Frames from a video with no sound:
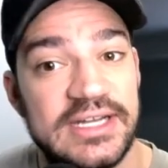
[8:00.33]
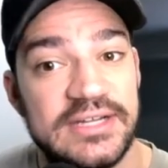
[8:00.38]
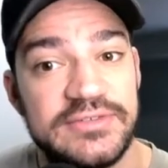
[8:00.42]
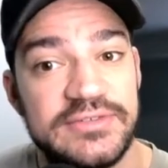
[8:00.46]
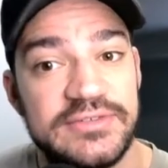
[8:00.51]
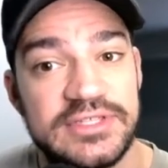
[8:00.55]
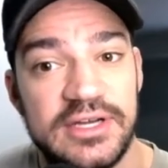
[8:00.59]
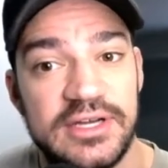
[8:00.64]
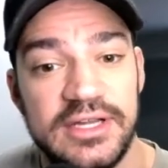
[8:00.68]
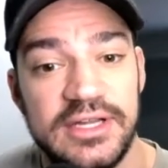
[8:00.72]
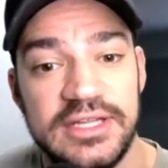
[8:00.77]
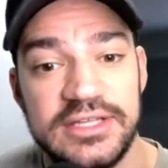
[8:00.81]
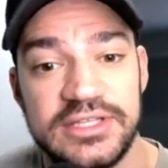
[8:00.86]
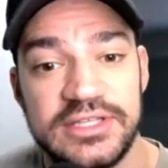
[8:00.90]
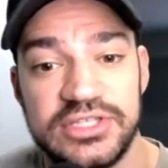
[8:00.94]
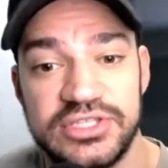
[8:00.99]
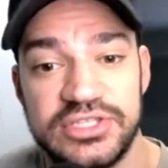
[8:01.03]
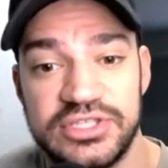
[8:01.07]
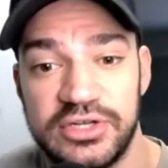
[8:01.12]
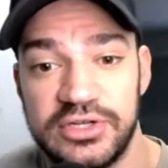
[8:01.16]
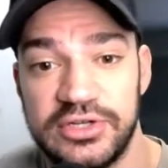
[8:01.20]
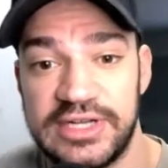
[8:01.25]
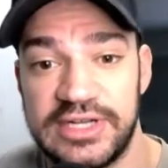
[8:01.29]
of study to
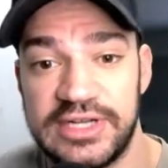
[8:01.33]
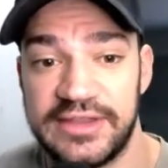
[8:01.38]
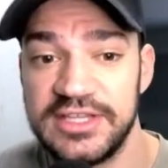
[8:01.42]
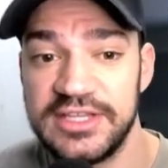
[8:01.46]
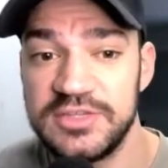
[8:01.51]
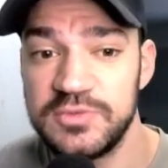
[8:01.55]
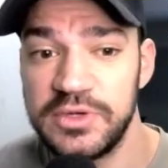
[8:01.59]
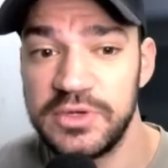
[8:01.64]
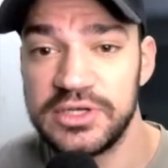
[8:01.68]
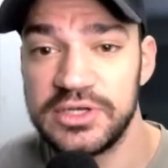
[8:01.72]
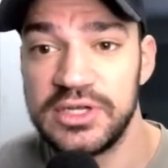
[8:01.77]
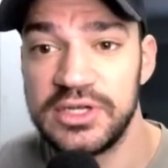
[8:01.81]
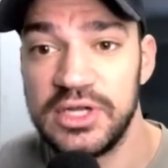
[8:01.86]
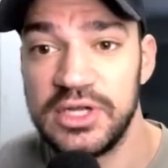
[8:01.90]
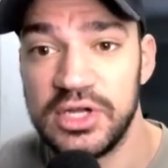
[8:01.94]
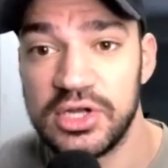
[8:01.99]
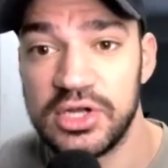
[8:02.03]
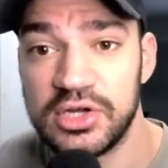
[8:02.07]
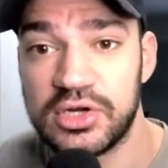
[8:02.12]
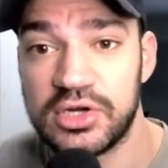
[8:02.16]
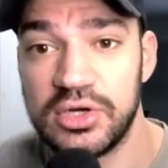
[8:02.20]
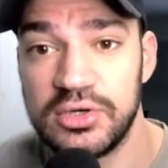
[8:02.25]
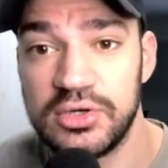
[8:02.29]
show you. Now this one
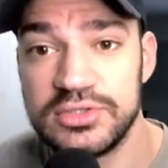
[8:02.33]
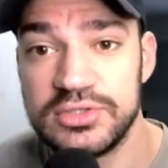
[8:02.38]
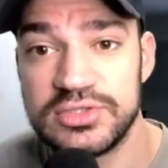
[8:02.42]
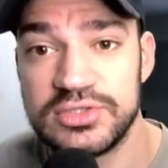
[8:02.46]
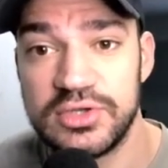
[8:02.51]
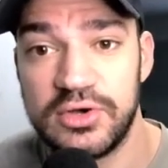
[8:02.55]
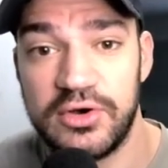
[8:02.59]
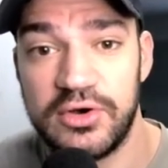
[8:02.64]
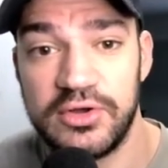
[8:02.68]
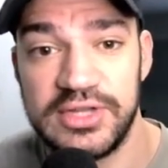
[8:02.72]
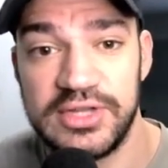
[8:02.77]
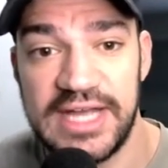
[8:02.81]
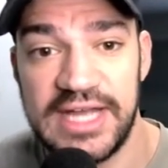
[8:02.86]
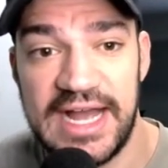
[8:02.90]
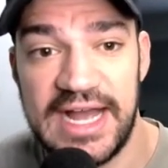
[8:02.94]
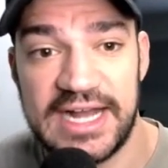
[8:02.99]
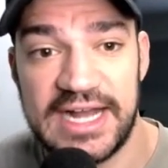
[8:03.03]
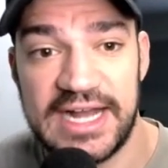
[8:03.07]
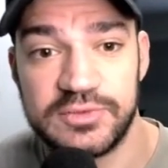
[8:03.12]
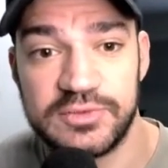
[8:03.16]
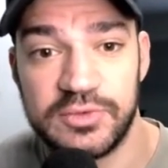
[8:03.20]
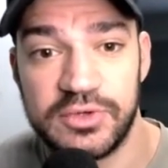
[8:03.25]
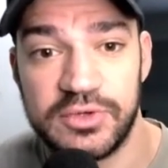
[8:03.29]
goes on the
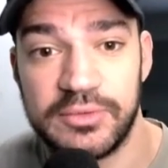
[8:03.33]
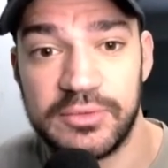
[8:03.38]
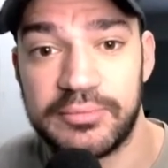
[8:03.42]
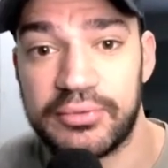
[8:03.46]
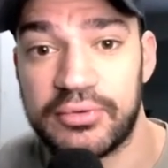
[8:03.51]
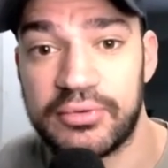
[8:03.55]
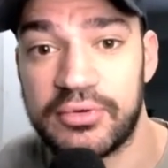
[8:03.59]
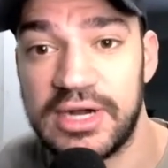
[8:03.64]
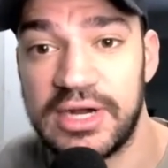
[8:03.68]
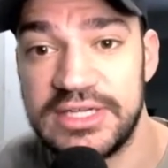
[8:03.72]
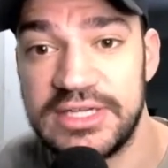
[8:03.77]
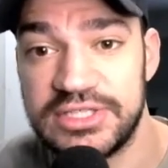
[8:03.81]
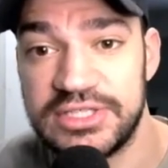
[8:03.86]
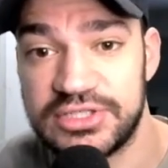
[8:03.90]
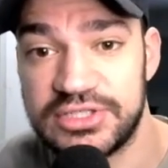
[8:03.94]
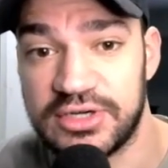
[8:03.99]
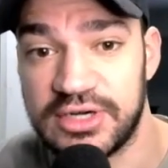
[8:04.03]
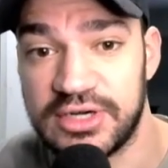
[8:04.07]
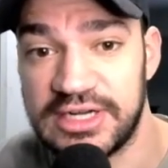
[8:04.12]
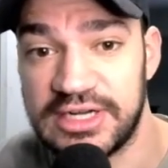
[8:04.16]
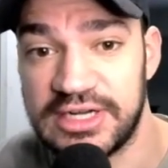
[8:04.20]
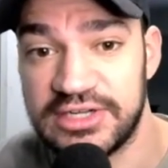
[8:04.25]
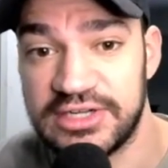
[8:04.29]
actual price
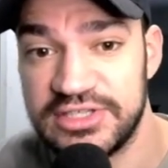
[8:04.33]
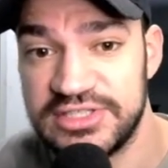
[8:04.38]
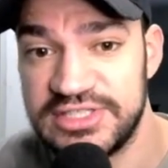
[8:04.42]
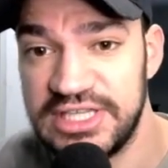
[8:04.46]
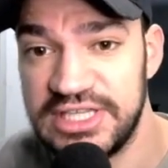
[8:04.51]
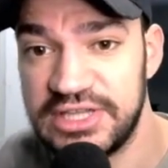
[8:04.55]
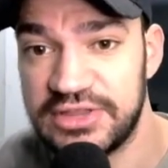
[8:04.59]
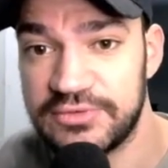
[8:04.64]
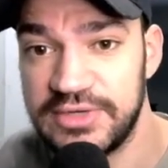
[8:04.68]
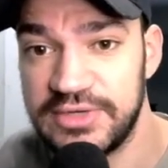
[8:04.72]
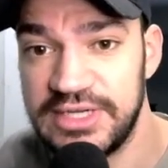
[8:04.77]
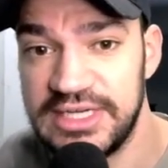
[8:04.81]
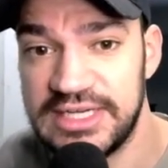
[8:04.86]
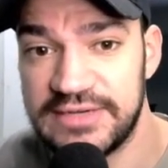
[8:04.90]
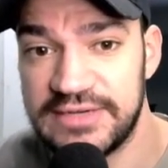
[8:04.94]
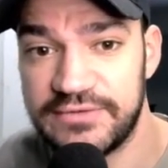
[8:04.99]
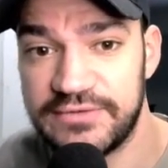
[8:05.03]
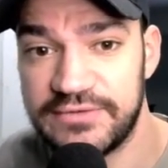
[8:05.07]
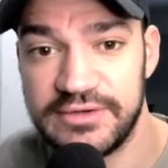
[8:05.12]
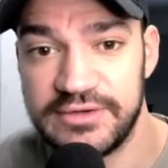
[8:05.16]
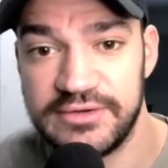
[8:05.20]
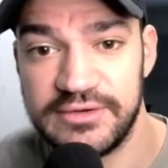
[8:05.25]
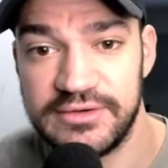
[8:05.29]
chart. Now you're going to see three
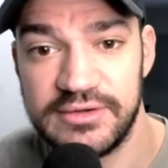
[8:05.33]
different